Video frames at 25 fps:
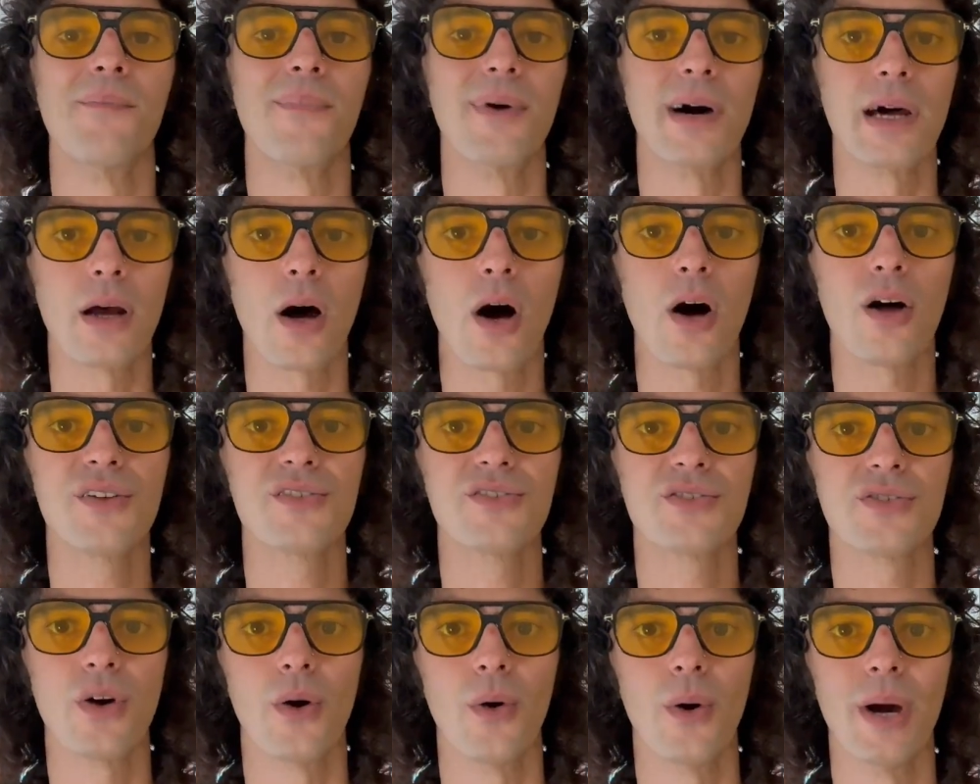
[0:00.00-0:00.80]
but
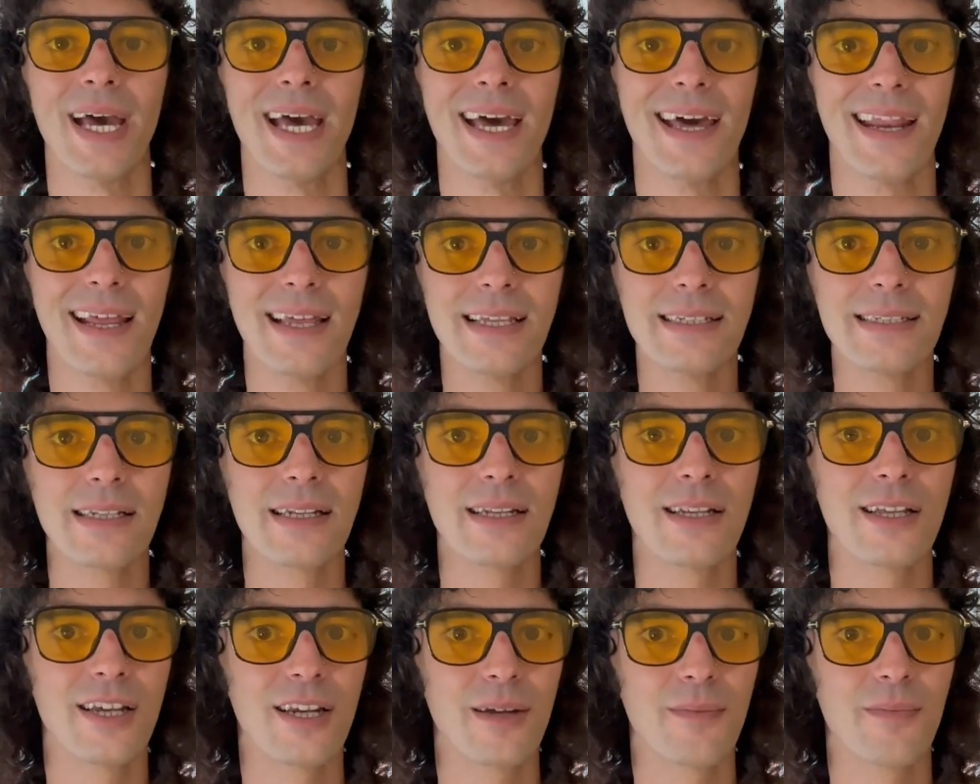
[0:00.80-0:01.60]
also it is a
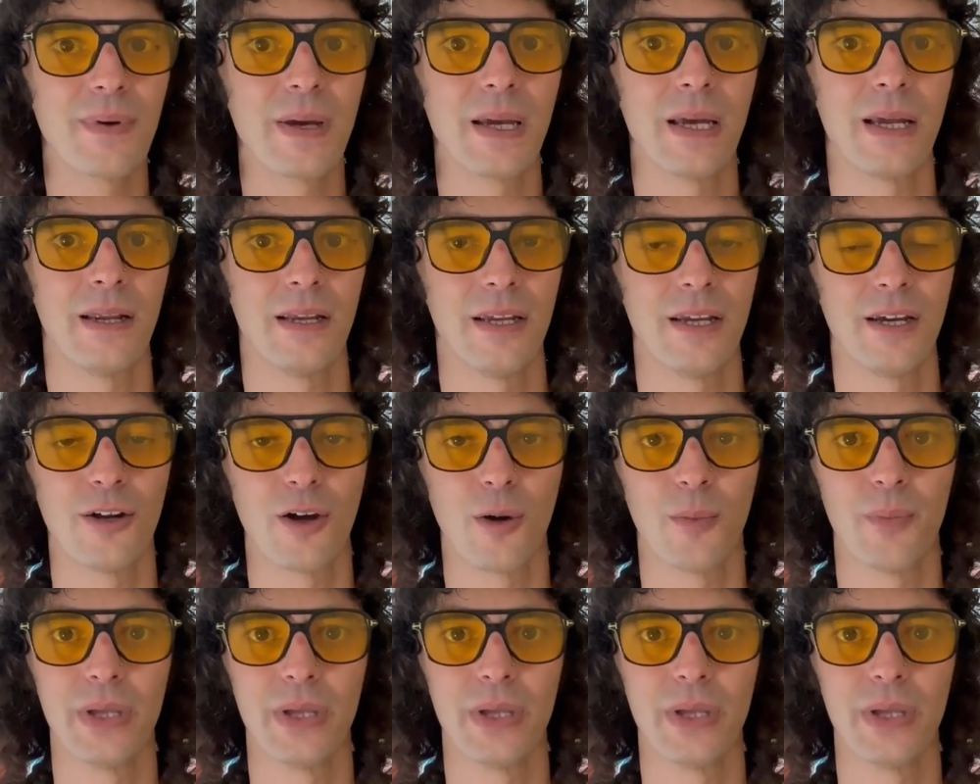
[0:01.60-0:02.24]
little bit, you know,